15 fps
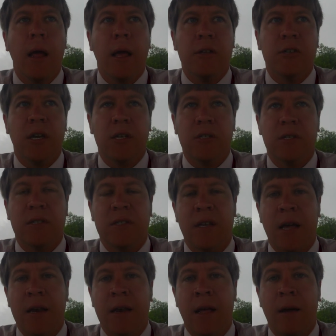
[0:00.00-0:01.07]
and she actually
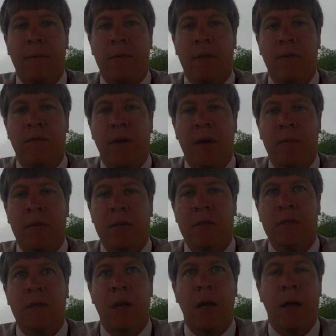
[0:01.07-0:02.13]
sat down with the
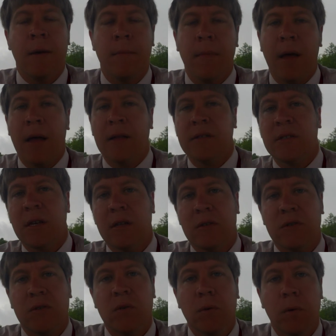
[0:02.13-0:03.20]
families outside of
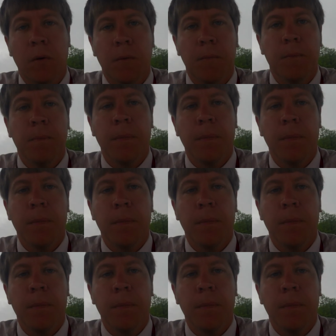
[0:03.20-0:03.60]
the school